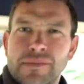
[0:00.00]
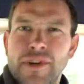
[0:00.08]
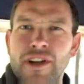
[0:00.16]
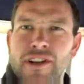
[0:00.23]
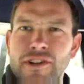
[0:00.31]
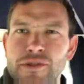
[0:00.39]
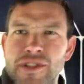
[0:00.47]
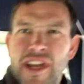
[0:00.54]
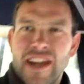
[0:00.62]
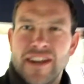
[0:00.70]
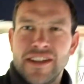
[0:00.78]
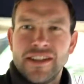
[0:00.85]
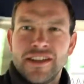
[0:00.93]
little
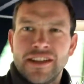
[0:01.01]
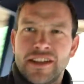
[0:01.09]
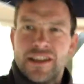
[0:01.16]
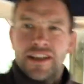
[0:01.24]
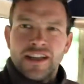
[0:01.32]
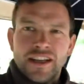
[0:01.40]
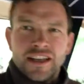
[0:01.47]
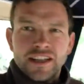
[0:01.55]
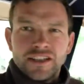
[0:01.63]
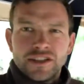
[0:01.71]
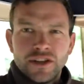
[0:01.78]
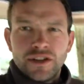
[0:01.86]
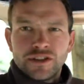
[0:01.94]
tent
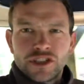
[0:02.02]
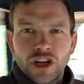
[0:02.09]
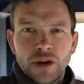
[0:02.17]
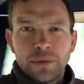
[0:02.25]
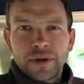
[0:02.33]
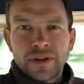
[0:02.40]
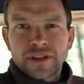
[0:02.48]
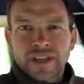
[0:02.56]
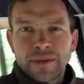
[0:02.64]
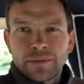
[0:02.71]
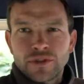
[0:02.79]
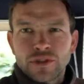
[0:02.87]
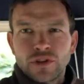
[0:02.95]
is doing the job,
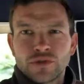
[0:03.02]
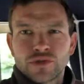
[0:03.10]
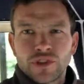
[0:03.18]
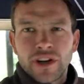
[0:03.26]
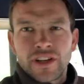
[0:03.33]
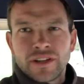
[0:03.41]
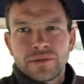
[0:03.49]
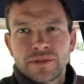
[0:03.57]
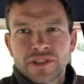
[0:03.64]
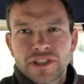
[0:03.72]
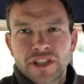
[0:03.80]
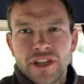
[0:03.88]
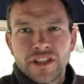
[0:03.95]
keeping the tools dry, which
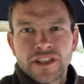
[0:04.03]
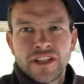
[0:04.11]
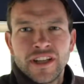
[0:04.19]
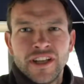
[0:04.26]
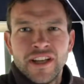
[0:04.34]
is good.